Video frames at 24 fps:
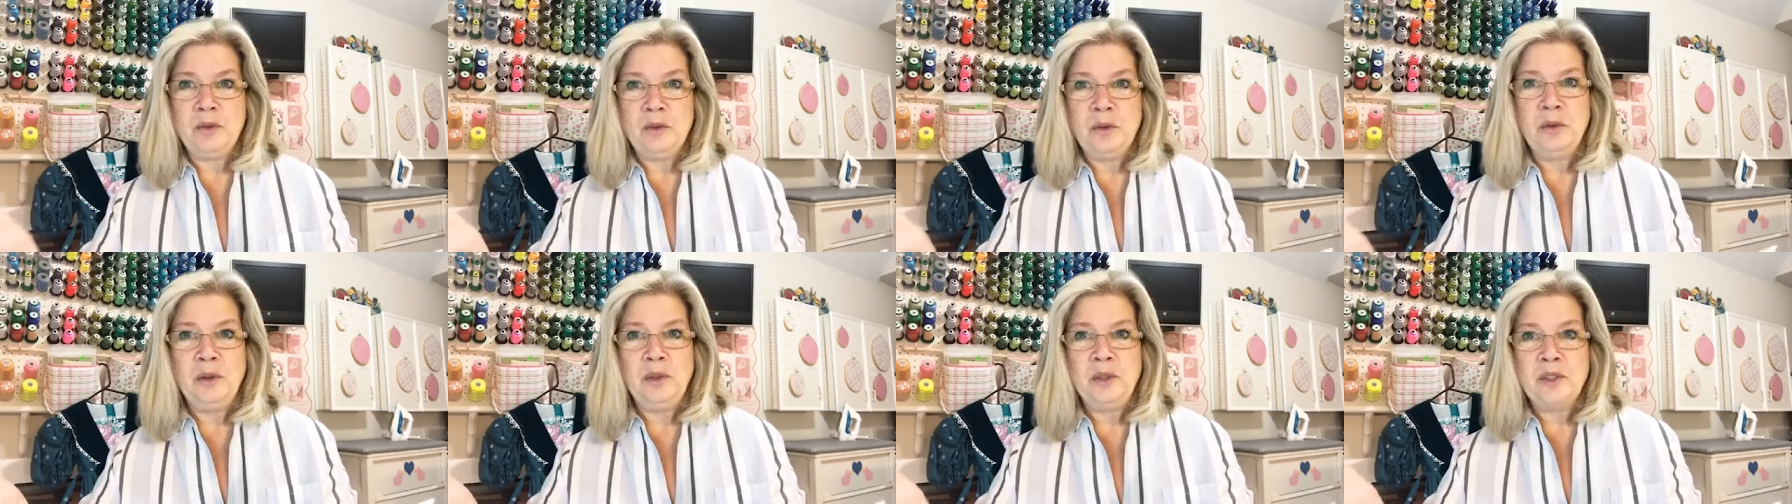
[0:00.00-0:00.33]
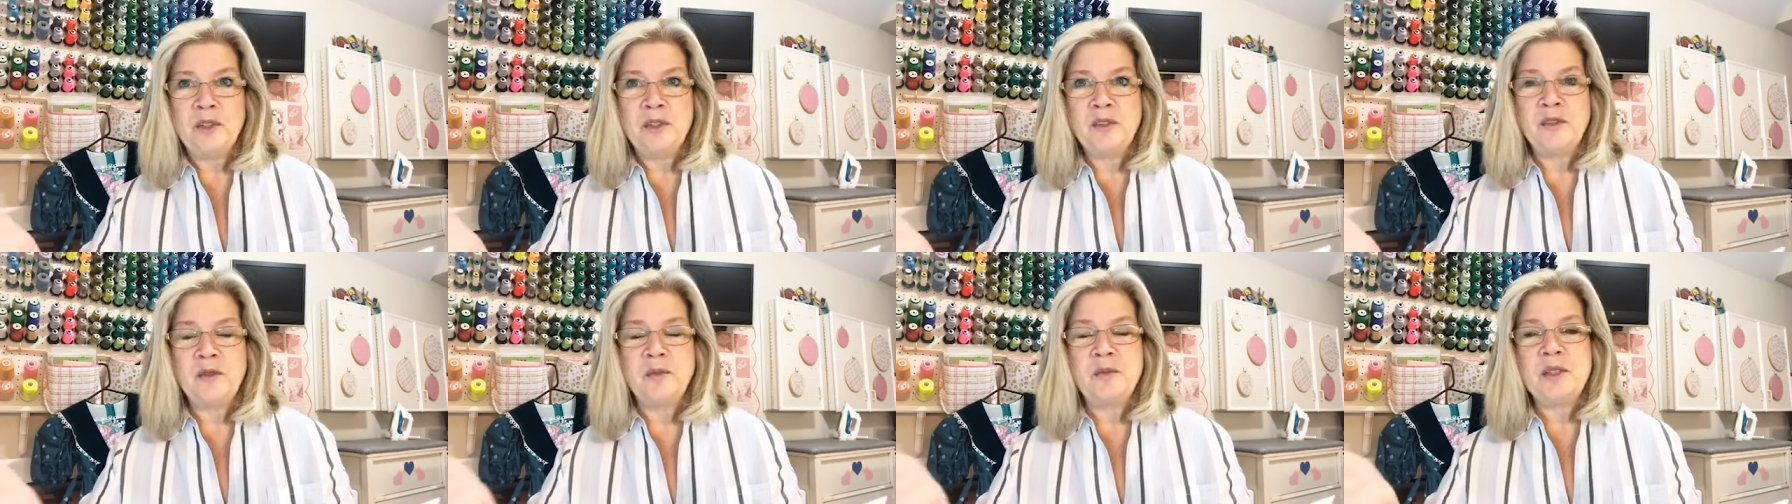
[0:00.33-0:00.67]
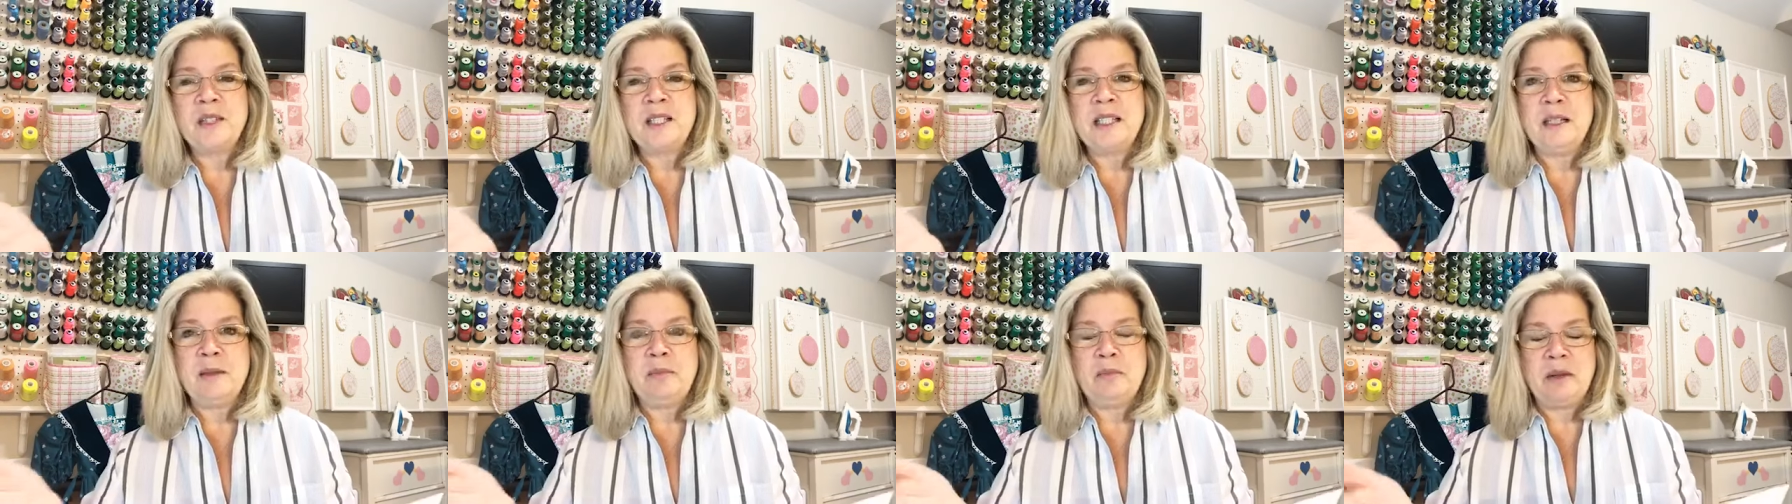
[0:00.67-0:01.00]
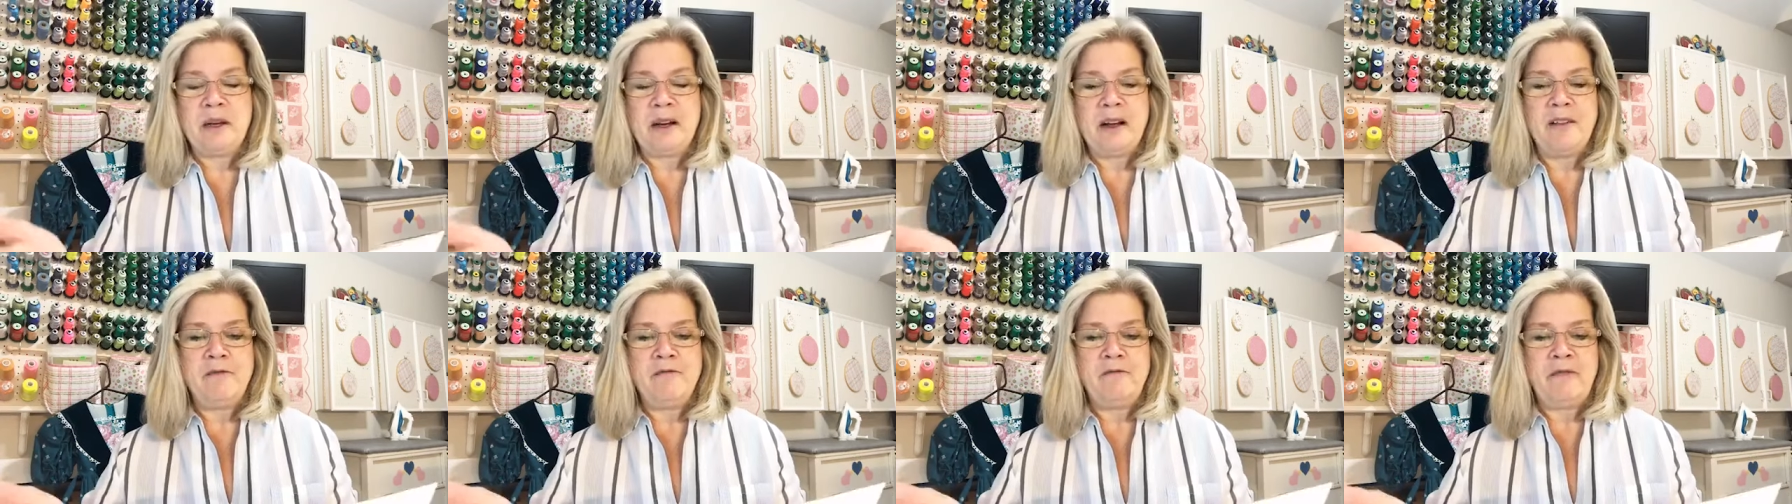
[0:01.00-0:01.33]
rulers from
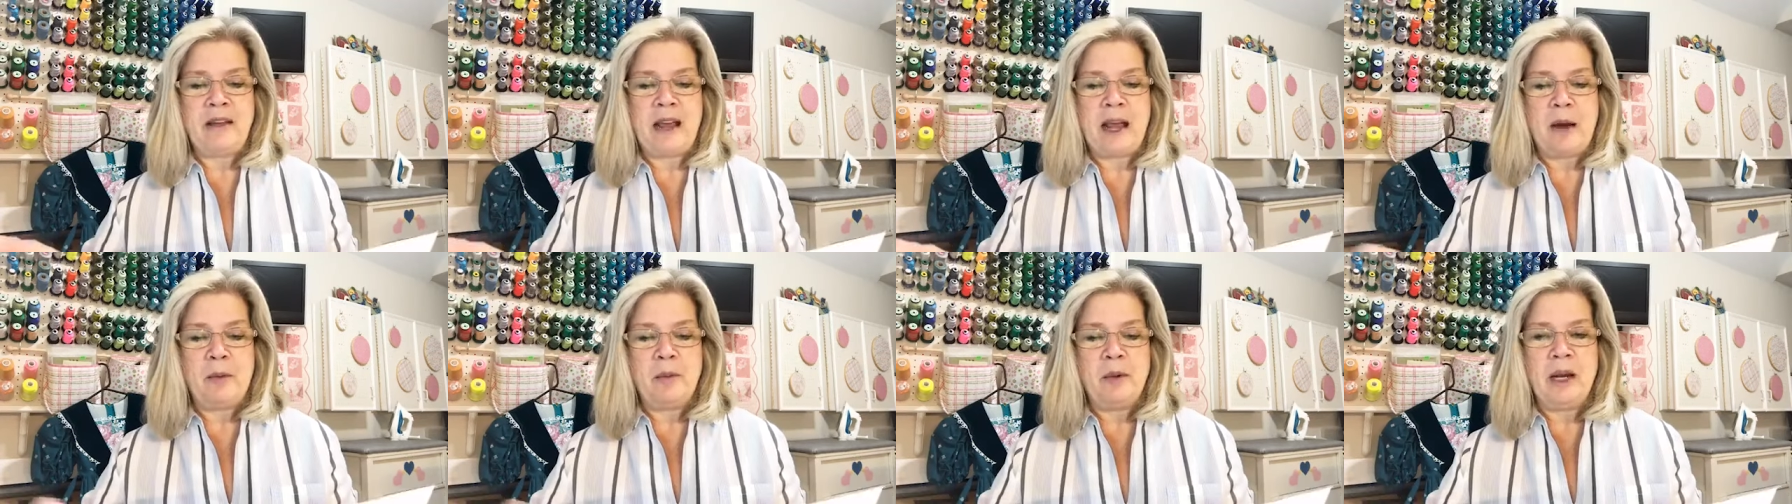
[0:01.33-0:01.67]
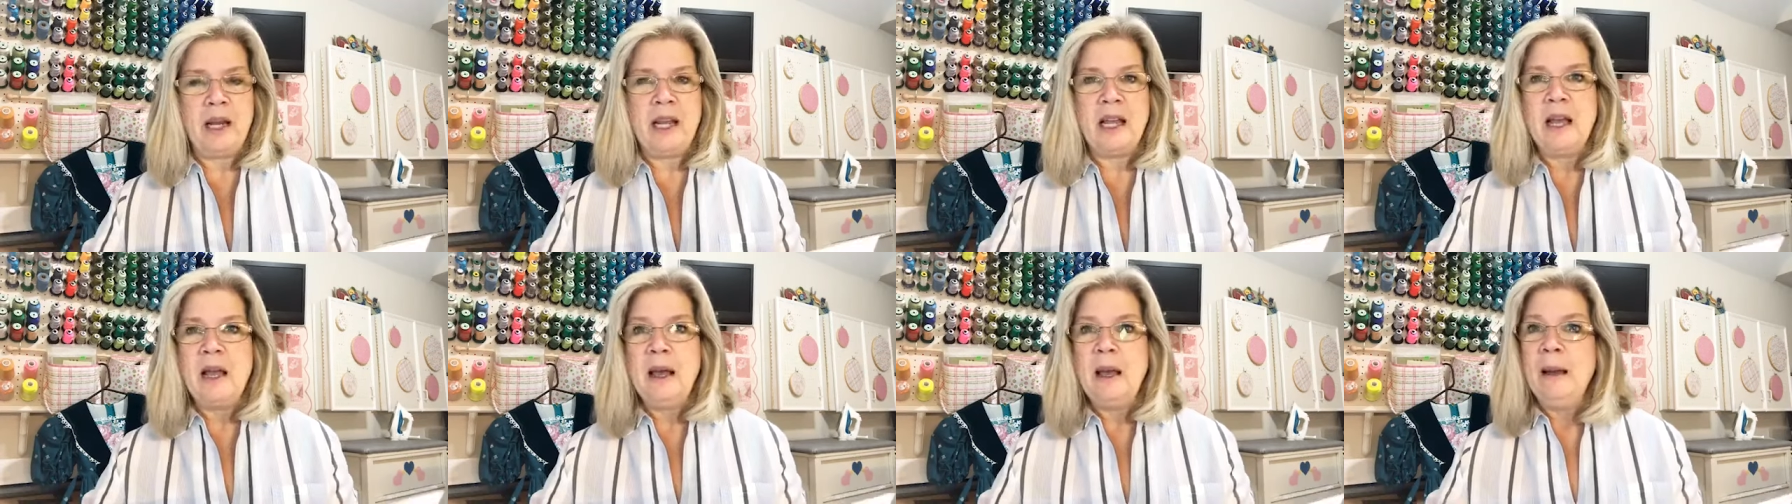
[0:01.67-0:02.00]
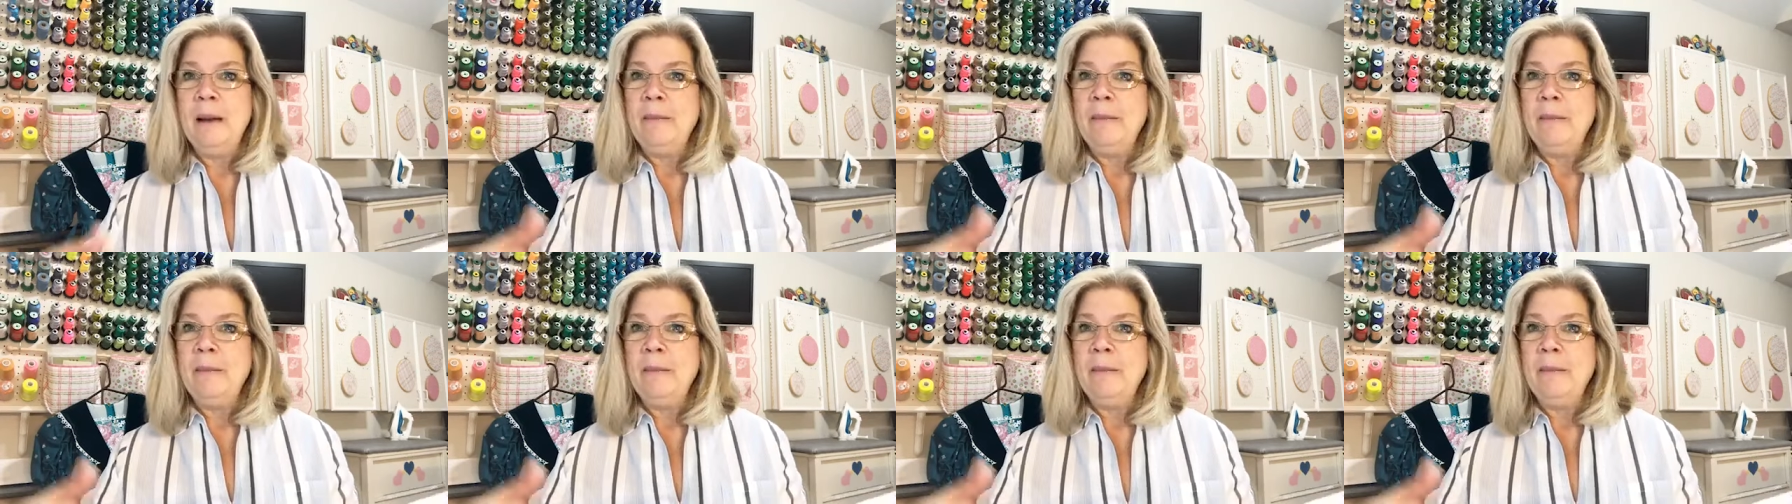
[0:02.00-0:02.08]
slipping on fabric.